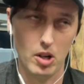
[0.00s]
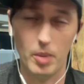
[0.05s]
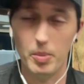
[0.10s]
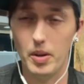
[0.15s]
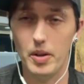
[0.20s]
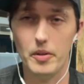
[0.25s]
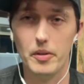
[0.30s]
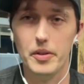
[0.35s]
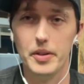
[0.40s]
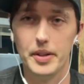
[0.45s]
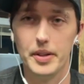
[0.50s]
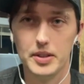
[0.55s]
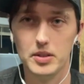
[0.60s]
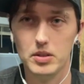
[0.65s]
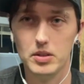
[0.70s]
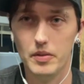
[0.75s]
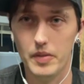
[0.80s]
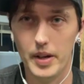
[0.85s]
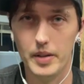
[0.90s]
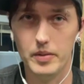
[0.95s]
a couple other
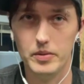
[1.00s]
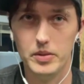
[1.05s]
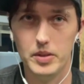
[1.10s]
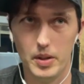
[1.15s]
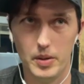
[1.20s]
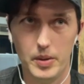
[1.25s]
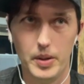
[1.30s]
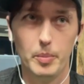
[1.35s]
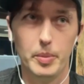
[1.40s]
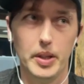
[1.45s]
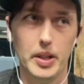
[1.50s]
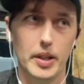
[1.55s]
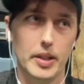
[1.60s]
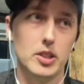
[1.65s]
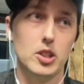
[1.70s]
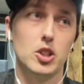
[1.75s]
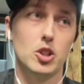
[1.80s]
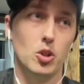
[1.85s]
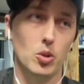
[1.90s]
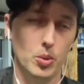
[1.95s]
things that you know it'll be
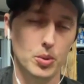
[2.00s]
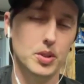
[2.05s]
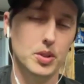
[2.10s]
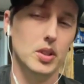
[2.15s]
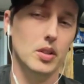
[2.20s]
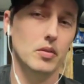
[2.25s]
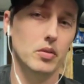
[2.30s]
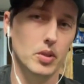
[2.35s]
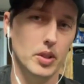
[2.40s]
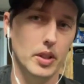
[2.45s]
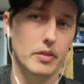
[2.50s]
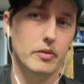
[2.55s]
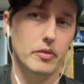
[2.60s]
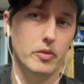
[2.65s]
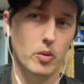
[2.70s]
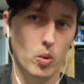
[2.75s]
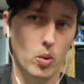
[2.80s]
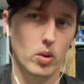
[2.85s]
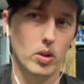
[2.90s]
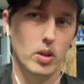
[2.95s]
exclusively
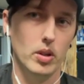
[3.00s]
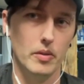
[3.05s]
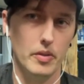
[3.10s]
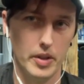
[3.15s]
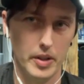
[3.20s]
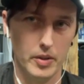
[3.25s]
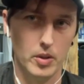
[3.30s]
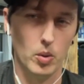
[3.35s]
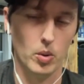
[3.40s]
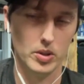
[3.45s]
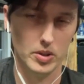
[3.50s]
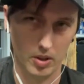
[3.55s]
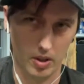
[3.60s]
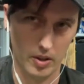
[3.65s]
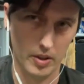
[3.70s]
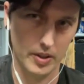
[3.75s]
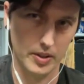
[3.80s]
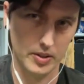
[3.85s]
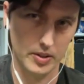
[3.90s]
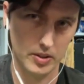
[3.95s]
for the
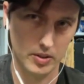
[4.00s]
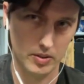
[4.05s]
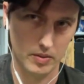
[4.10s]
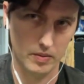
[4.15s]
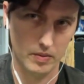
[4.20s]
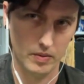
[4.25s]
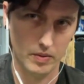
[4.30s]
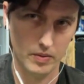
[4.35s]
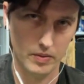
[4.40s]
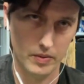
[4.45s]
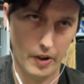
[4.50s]
endorsed artists